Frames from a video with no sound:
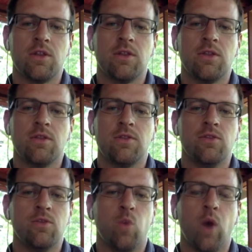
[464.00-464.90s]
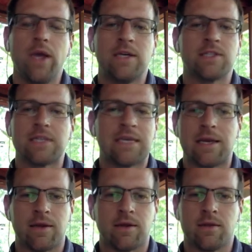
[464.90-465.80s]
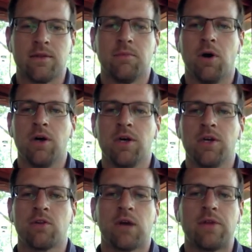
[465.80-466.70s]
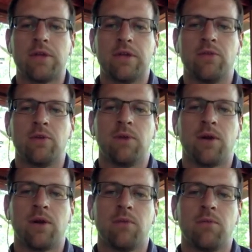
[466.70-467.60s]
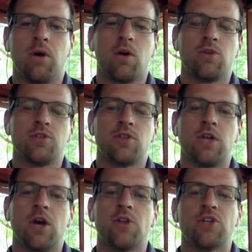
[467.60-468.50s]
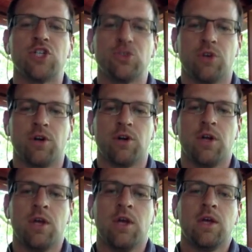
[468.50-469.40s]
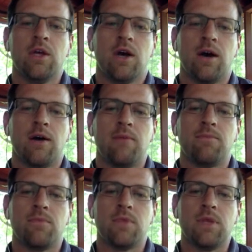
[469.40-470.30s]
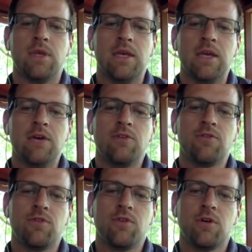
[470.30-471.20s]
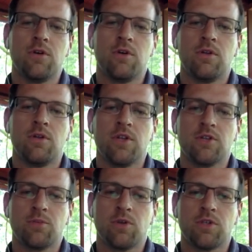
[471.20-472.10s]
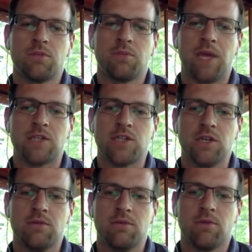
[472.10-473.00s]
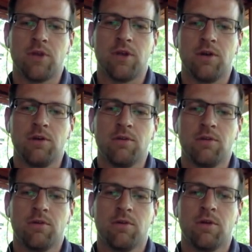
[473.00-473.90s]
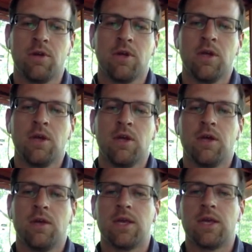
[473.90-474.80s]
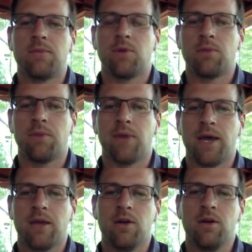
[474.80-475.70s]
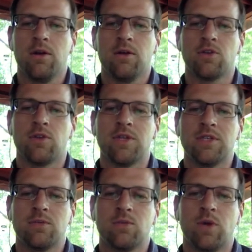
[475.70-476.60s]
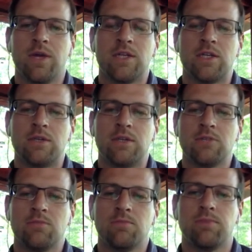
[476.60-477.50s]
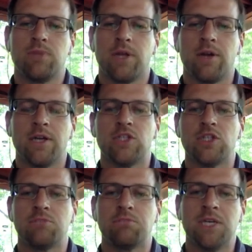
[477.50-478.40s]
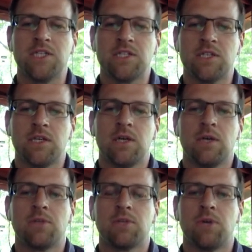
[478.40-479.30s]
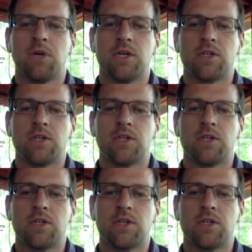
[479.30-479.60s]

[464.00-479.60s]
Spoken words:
white doesn't get it. The ball hit the ground, they didn't rebound it. Ball goes to the other shooter. If this person makes it right here, they put it back here. So this player had just missed, but the ball hit the